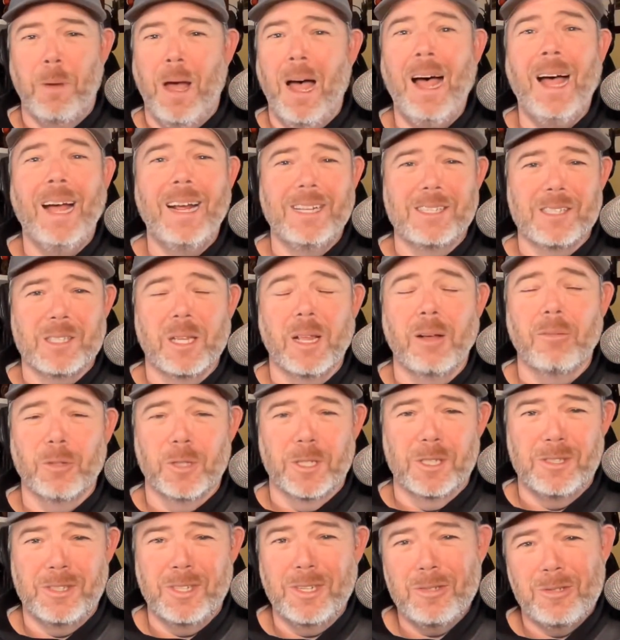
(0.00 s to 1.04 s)
highest level
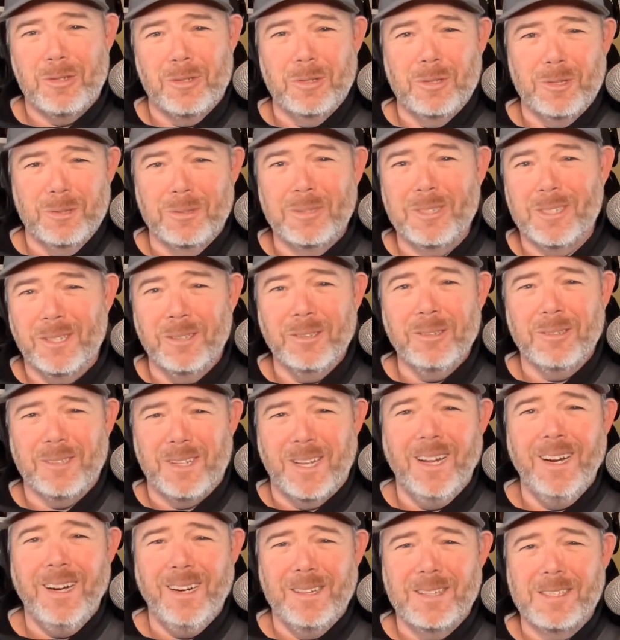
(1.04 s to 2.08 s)
decisions are still
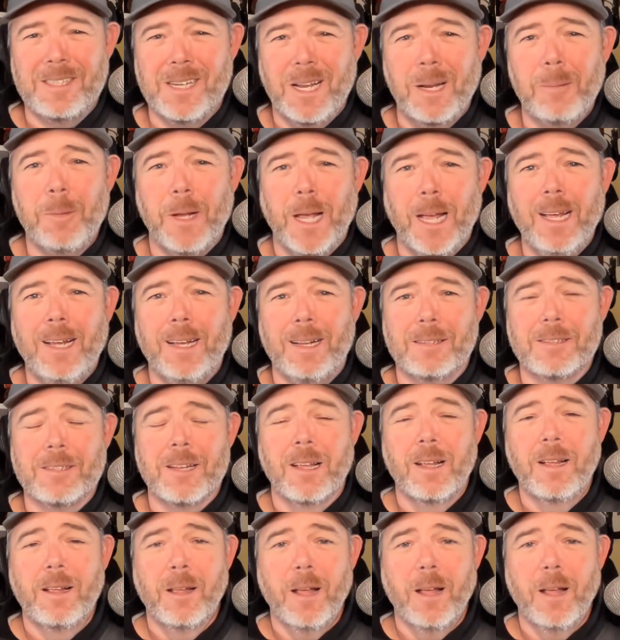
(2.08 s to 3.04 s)
kind of the same guys.